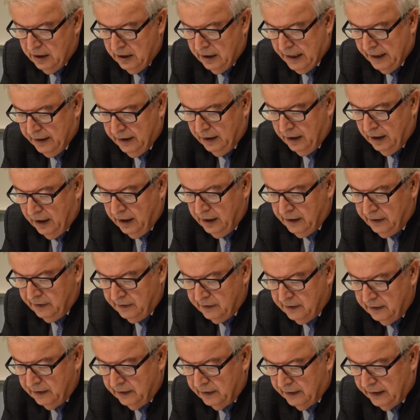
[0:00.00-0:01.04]
And I
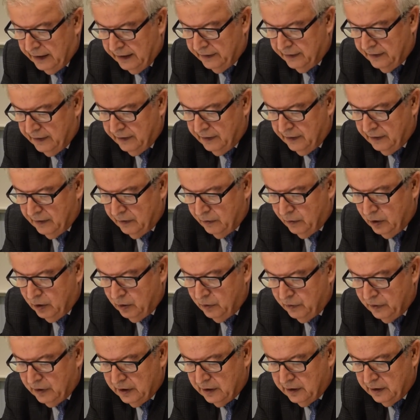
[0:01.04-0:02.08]
think that this is one
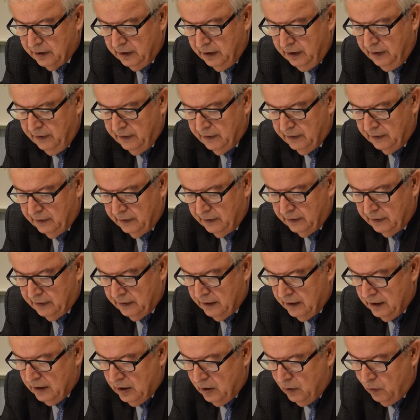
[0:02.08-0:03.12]
of the reasons
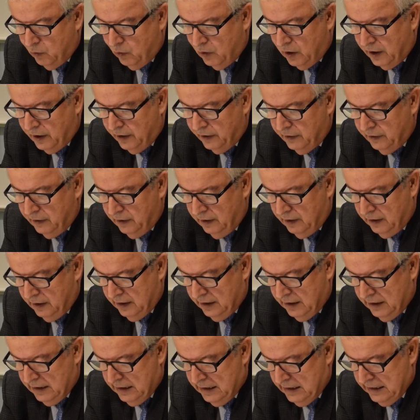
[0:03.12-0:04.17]
why
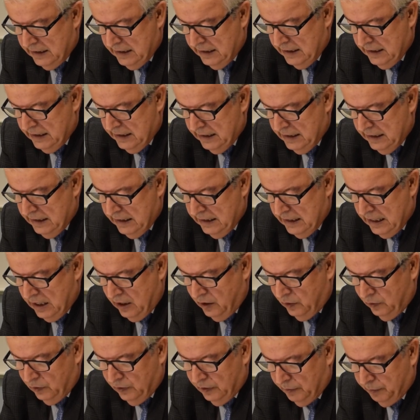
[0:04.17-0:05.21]

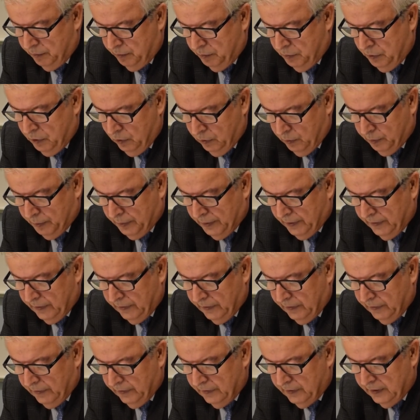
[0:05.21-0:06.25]
our
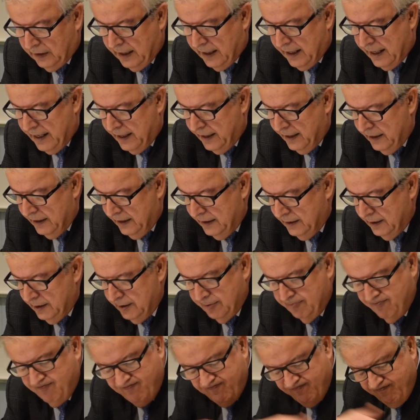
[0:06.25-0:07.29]
pupils and
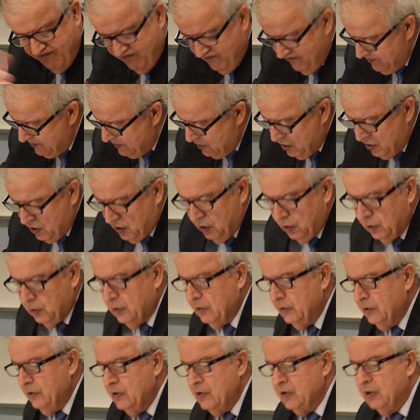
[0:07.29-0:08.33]

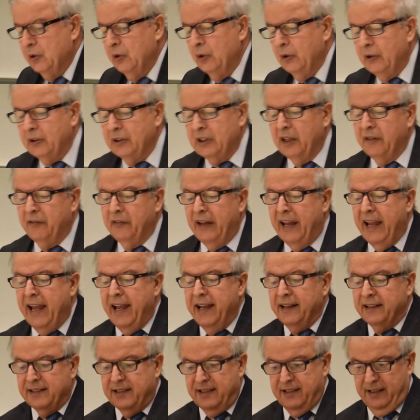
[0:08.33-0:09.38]
students do not have
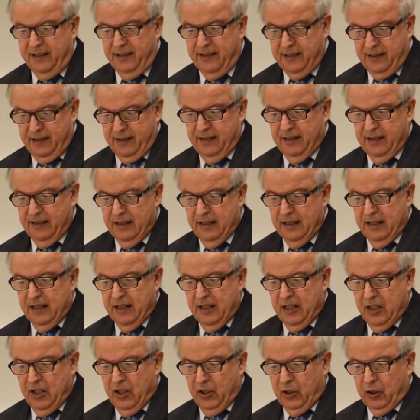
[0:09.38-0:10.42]
access
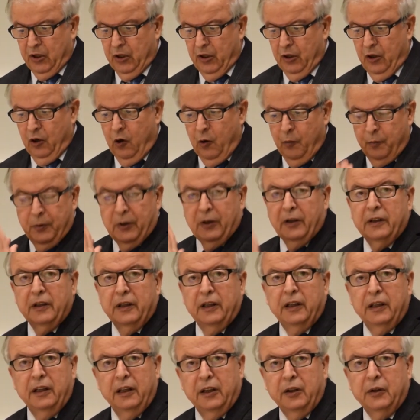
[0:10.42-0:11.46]
to
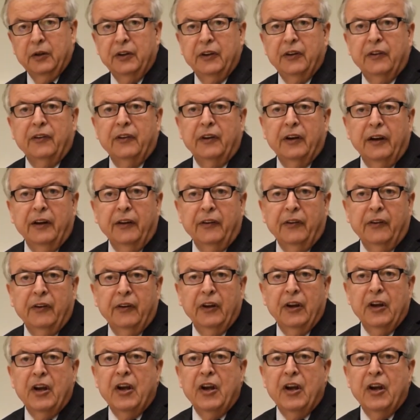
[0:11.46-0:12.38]
openly to discuss,